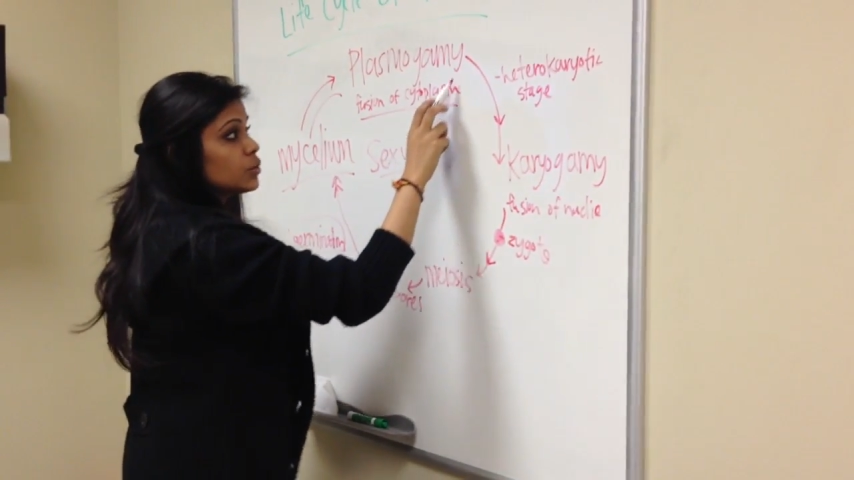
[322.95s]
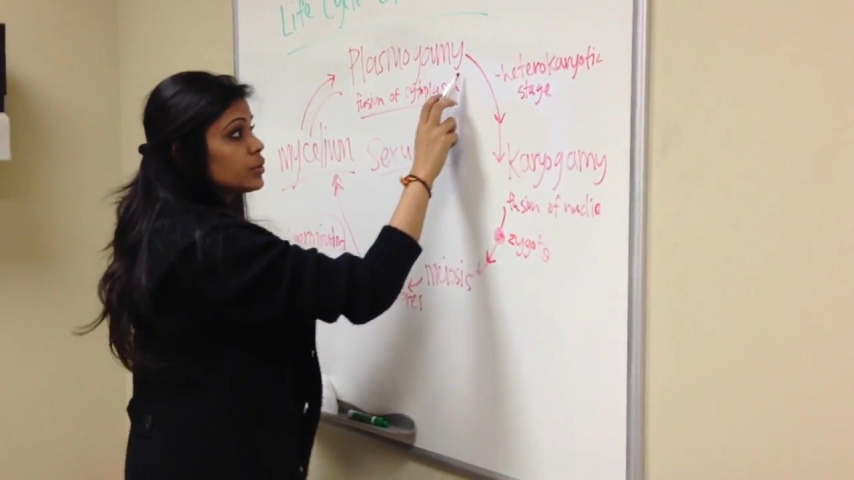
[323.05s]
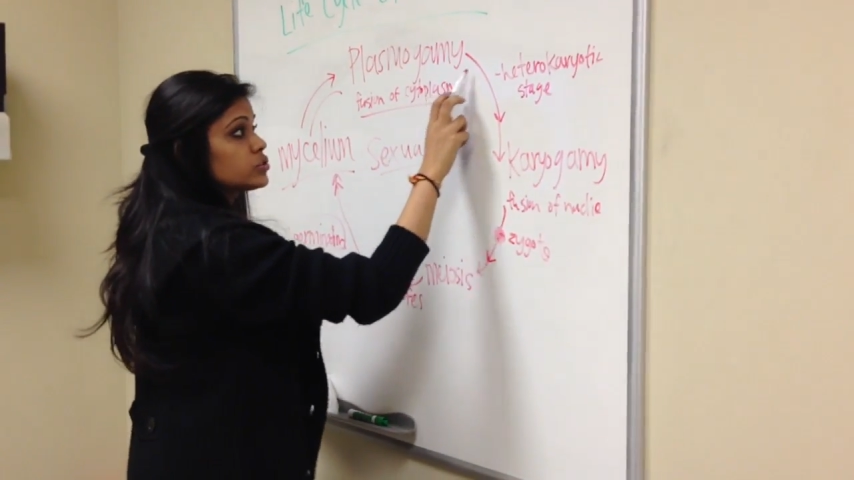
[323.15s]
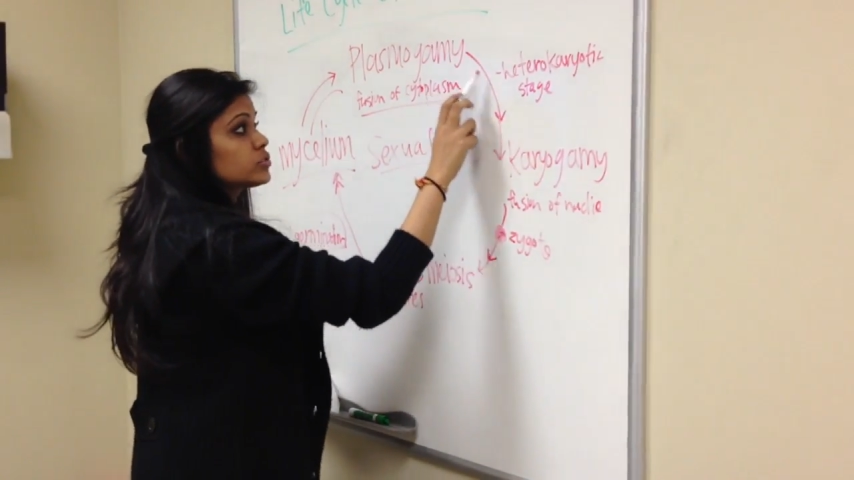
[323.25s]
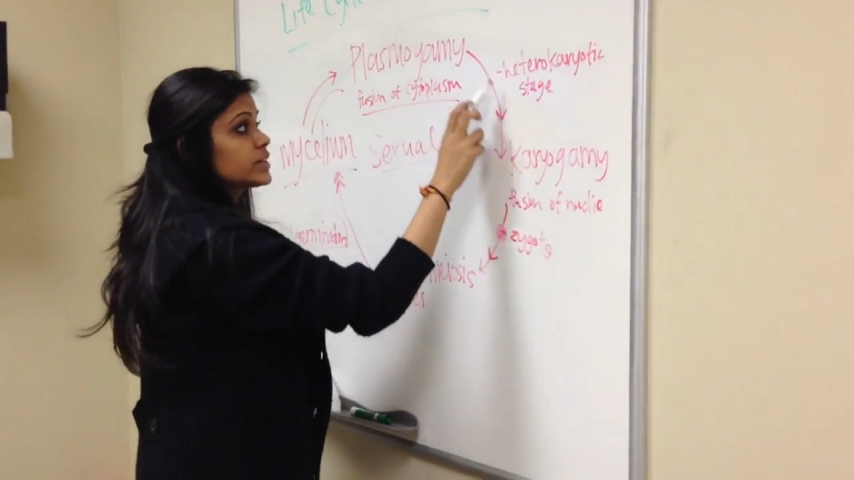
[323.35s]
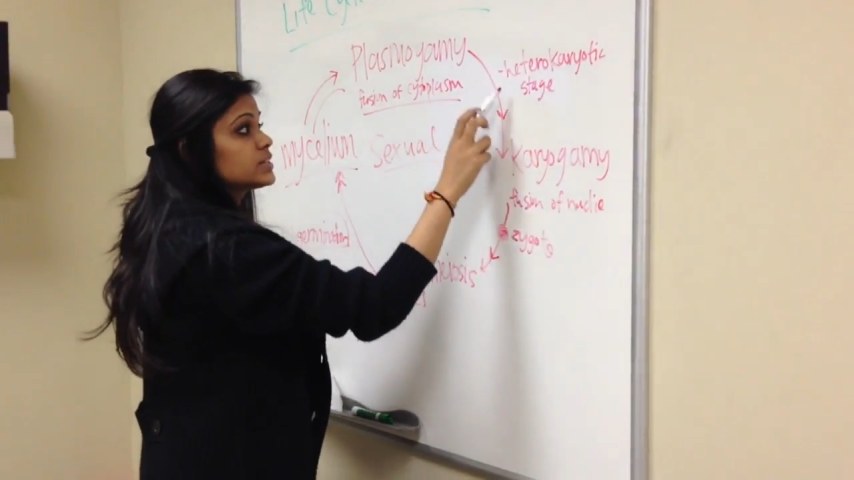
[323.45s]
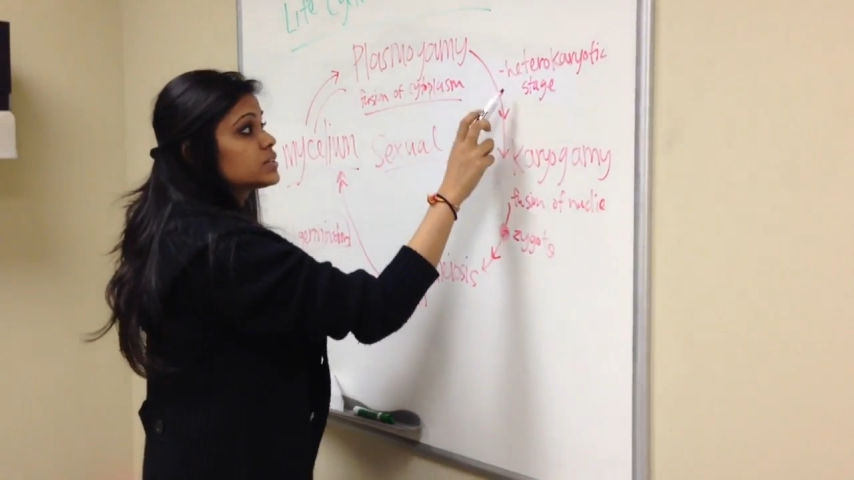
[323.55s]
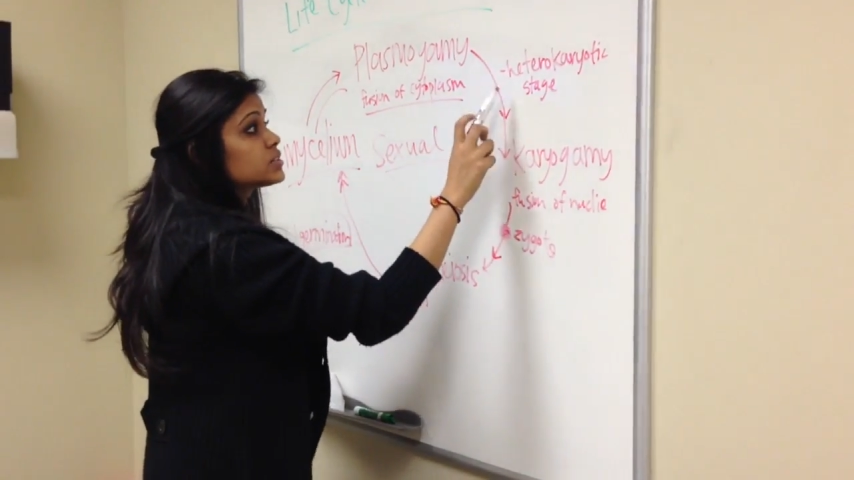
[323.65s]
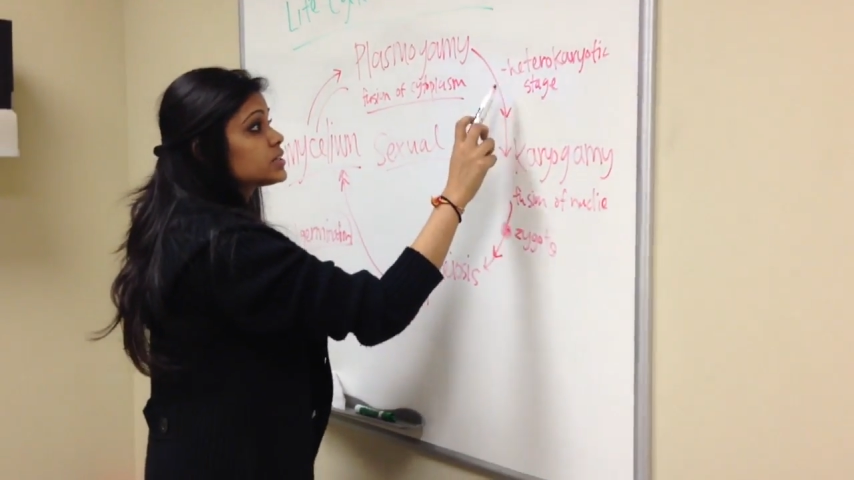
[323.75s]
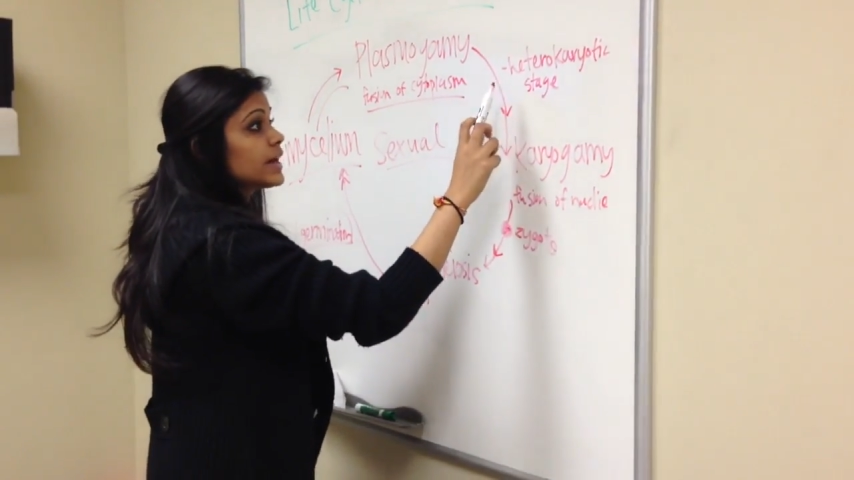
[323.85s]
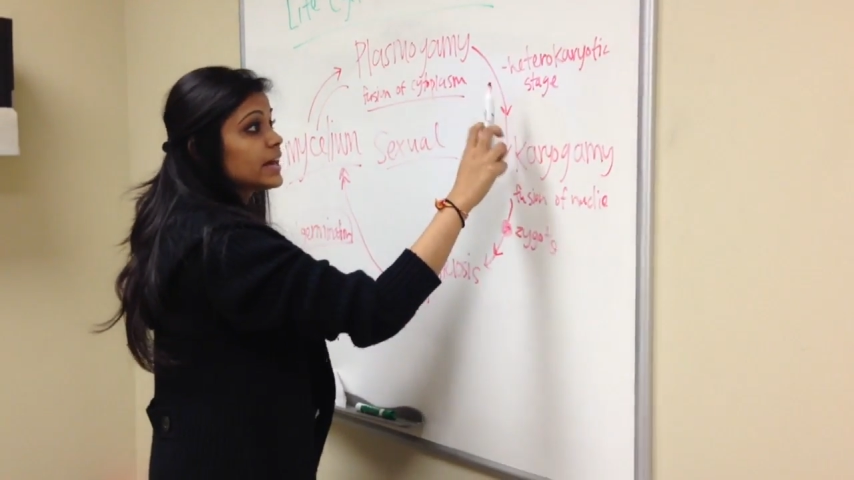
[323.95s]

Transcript: which leads us to